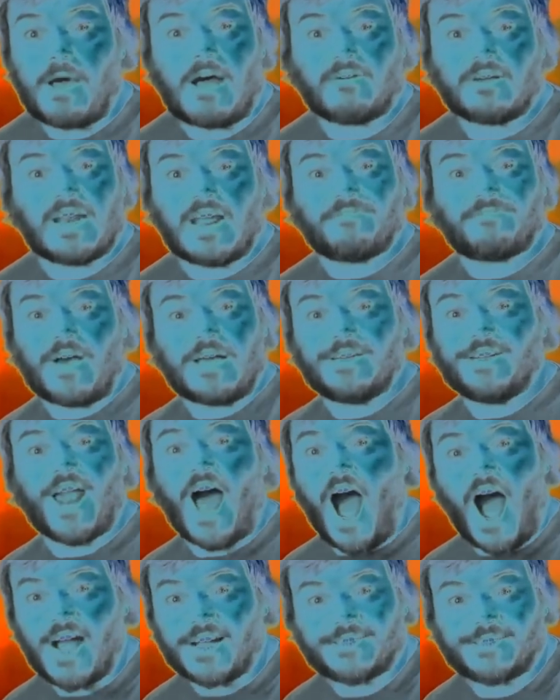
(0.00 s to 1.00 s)
how can I find an
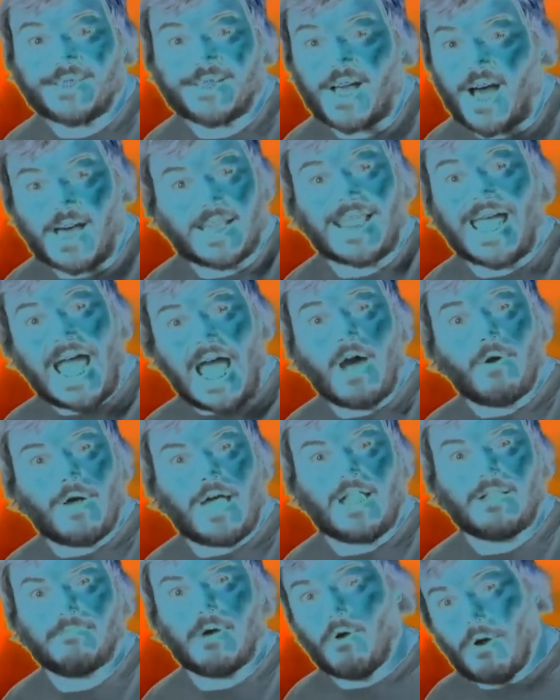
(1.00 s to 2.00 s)
octagon? How,
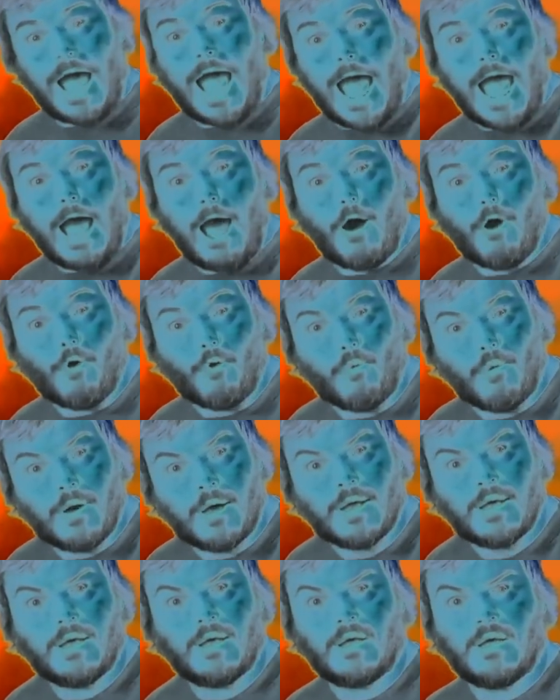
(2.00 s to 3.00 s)
Elmo? How?
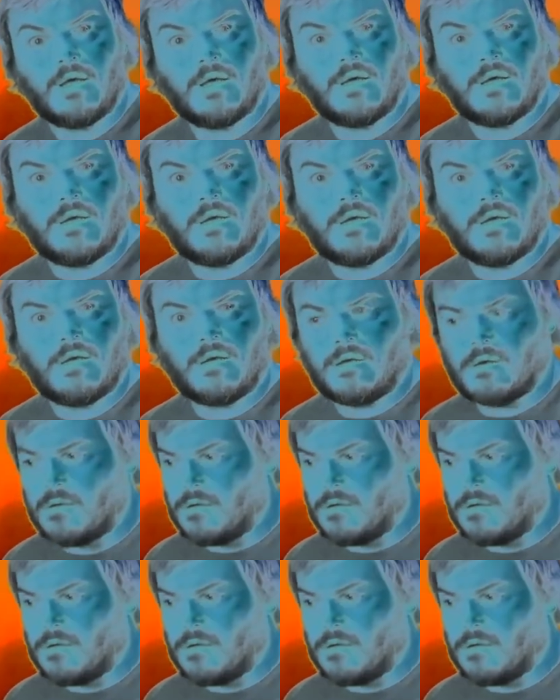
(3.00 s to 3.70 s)
Stop!